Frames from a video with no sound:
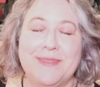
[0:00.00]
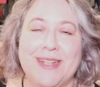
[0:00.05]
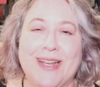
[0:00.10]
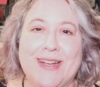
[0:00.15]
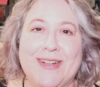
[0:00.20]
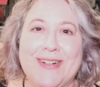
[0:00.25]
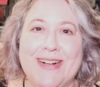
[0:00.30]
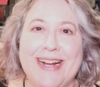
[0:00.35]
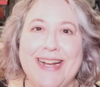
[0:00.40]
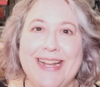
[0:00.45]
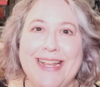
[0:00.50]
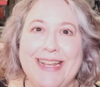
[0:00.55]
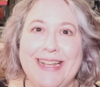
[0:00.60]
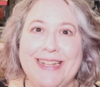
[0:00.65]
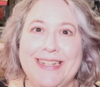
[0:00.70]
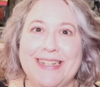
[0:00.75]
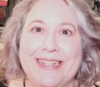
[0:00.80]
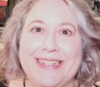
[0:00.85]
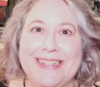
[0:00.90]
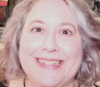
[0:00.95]
Alrighty.
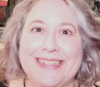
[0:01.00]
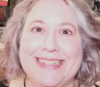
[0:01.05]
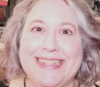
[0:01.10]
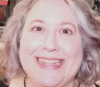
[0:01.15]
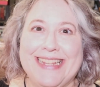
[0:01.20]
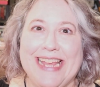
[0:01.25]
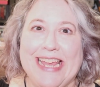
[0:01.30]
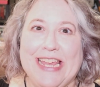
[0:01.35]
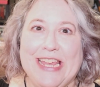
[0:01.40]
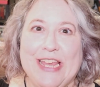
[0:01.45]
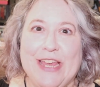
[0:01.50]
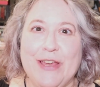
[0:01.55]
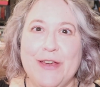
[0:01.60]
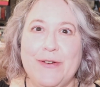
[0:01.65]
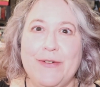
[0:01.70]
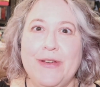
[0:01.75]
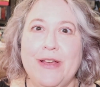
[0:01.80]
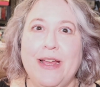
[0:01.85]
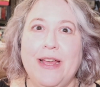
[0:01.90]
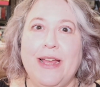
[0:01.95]
Thank
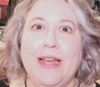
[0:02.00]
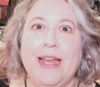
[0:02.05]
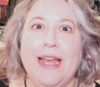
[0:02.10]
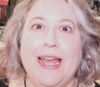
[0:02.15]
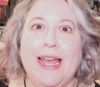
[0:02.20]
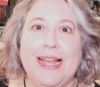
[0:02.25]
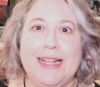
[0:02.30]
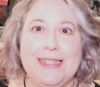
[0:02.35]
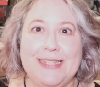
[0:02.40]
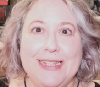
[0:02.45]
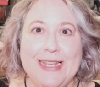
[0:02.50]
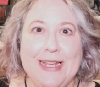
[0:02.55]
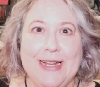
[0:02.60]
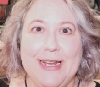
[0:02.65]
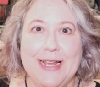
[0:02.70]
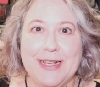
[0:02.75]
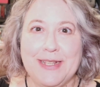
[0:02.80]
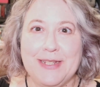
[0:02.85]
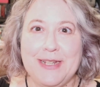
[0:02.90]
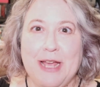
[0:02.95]
you and see you
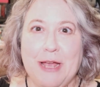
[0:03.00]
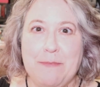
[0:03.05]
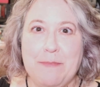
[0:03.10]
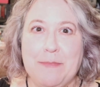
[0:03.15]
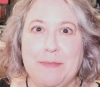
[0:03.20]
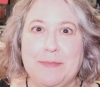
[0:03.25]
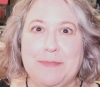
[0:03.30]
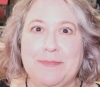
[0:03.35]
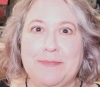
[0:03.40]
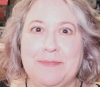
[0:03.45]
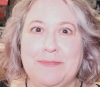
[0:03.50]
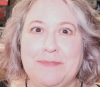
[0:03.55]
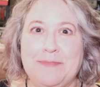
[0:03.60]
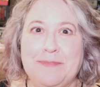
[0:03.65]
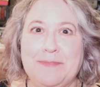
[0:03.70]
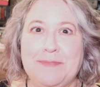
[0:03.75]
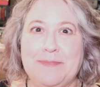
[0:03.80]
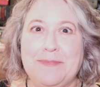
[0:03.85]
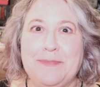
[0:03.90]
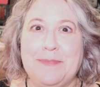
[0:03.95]
next time.
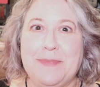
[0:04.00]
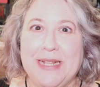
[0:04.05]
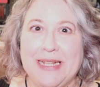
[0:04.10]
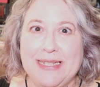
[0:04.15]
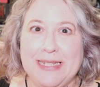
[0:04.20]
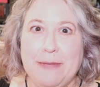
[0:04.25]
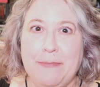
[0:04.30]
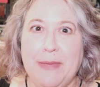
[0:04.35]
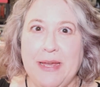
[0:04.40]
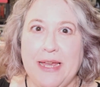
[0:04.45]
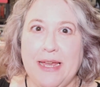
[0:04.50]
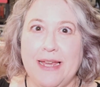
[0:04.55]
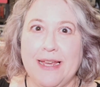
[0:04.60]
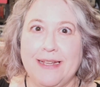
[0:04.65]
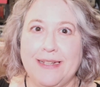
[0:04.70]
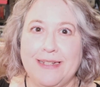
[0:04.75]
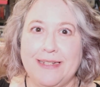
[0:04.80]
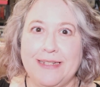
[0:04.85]
Blessed be.